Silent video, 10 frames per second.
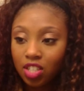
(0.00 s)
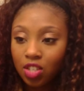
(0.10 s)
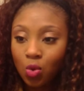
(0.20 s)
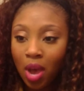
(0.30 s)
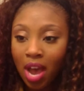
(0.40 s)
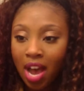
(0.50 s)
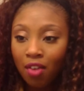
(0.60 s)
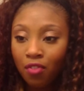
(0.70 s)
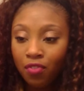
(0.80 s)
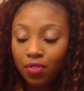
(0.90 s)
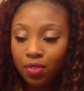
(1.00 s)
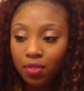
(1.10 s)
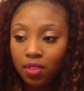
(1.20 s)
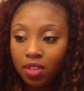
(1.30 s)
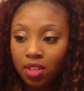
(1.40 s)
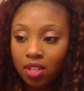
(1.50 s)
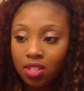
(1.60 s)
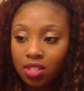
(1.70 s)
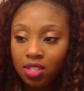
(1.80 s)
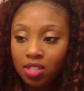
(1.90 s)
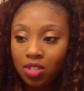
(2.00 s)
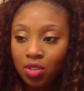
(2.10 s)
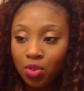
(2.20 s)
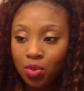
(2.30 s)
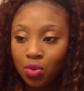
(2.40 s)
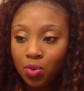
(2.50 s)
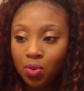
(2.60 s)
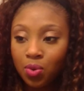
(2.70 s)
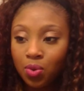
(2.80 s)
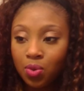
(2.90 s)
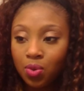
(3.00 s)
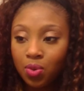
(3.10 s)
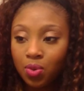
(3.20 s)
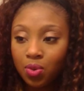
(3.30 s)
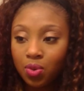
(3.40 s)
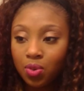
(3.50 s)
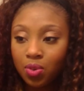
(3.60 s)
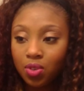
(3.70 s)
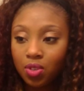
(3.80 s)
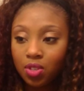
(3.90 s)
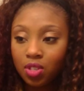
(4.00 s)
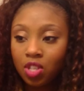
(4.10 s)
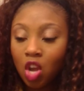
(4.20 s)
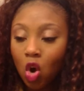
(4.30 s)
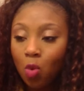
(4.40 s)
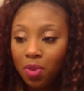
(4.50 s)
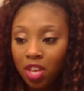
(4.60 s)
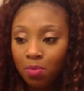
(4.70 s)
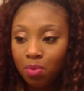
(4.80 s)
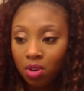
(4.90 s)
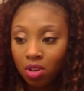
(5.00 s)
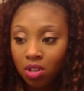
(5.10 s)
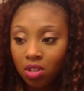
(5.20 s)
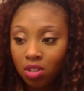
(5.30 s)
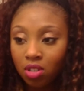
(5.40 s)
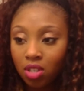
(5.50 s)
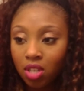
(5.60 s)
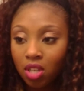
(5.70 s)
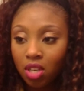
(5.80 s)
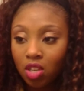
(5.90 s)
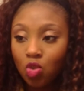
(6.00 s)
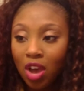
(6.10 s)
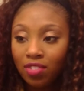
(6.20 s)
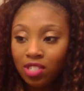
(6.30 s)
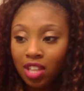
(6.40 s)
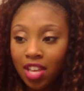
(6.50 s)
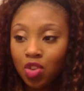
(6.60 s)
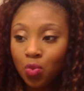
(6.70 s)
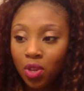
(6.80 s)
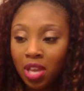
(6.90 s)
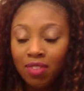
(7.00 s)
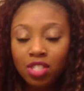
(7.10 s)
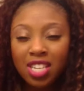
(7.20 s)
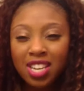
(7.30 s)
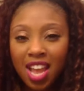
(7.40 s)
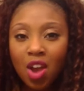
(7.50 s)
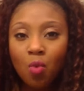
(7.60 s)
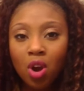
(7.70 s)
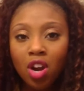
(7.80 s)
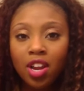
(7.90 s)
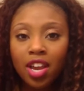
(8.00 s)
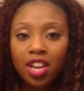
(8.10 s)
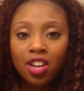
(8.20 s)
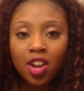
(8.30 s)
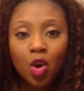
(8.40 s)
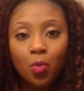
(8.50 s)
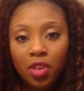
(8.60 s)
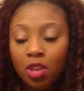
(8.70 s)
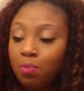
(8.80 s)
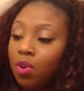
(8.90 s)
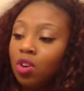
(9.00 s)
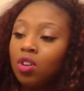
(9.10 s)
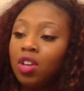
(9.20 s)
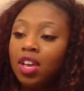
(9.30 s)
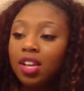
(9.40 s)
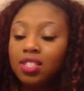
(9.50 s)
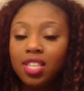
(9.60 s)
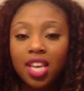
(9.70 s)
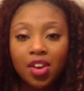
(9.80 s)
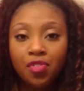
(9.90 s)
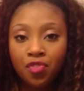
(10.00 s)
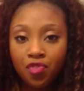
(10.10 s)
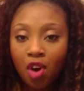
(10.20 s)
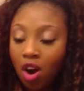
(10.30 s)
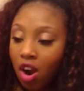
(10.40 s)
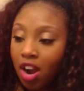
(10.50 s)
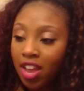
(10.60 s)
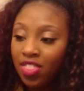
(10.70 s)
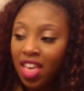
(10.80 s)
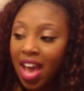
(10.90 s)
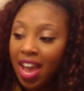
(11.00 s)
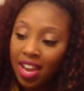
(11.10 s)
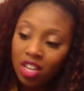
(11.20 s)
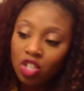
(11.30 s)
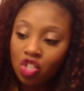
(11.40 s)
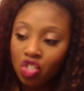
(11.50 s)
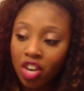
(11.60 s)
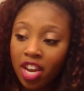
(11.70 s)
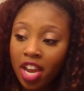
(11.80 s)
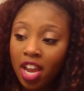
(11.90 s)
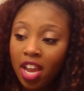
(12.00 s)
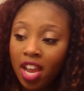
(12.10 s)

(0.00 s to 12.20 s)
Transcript: you have to know people. You have to, like, you really have to network and know people to get far in that industry.